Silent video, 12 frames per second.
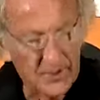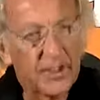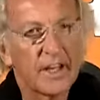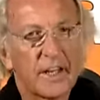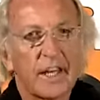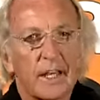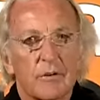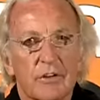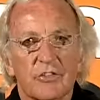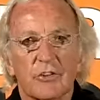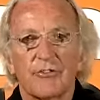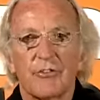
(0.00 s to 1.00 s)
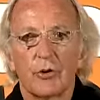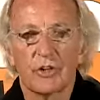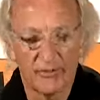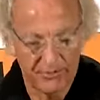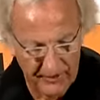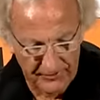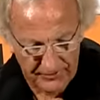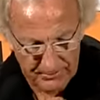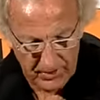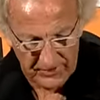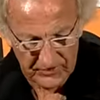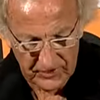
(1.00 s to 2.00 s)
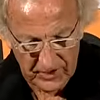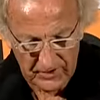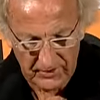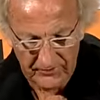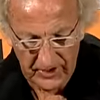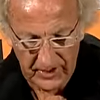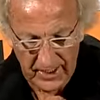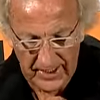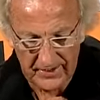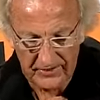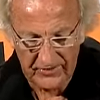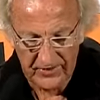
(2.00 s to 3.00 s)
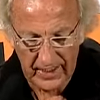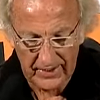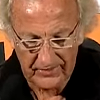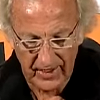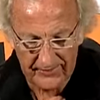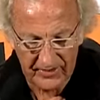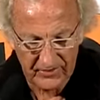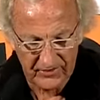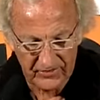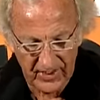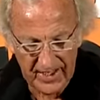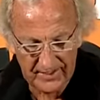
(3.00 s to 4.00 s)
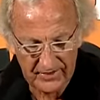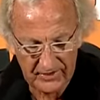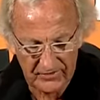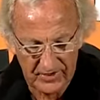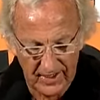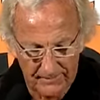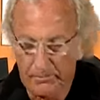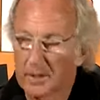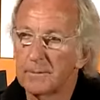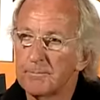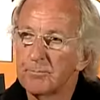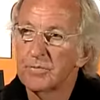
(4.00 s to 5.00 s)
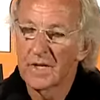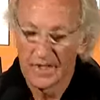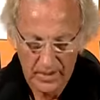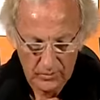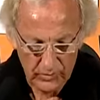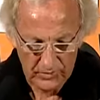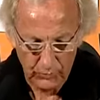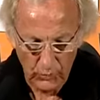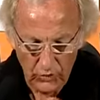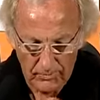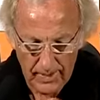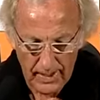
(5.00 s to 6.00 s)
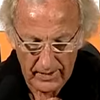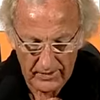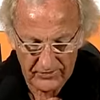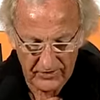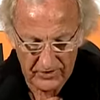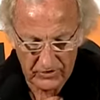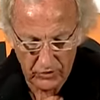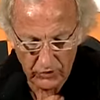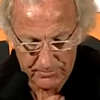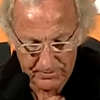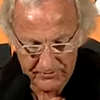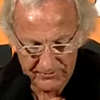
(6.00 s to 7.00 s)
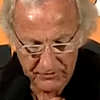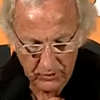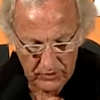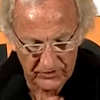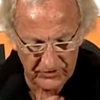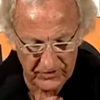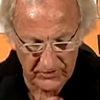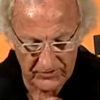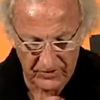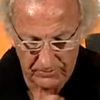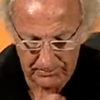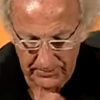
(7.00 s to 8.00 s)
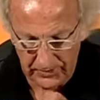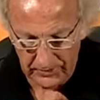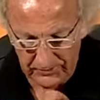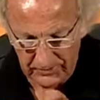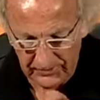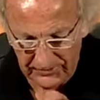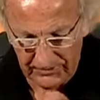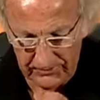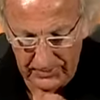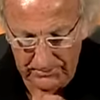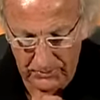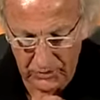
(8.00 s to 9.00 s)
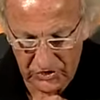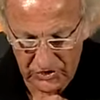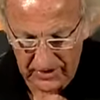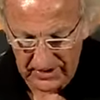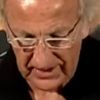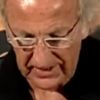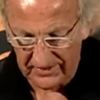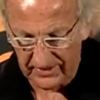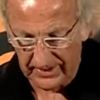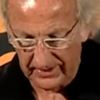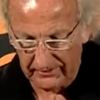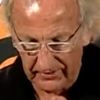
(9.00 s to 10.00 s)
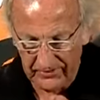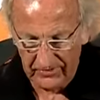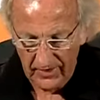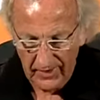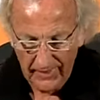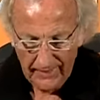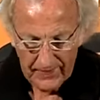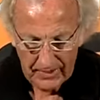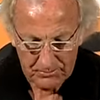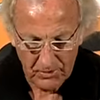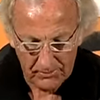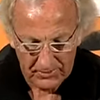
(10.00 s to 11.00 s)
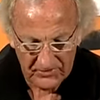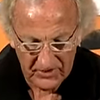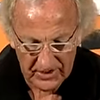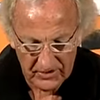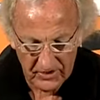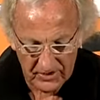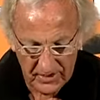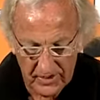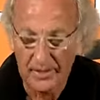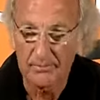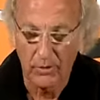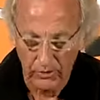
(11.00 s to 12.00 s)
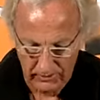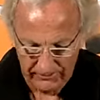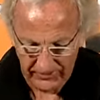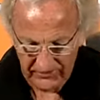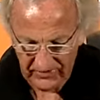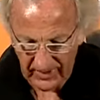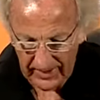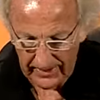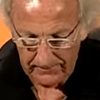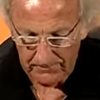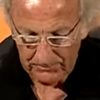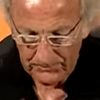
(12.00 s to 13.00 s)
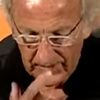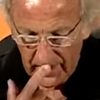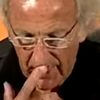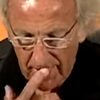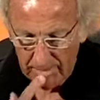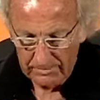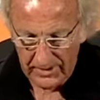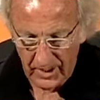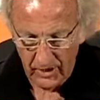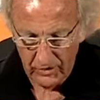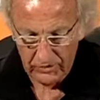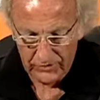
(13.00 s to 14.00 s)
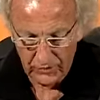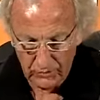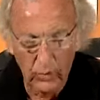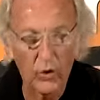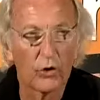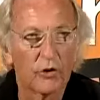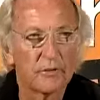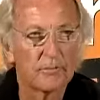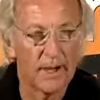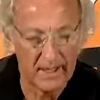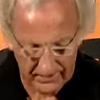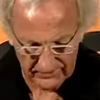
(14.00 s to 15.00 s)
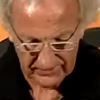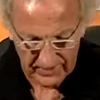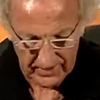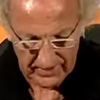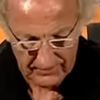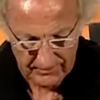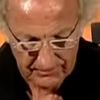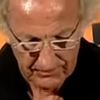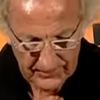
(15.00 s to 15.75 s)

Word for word: And yet, here is the 45th President of the United States having stacked his government with warmongers and corporate fraudsters and polluters from the Bush and Clinton eras, promising not only more of the same, but a whole new war in Pakistan,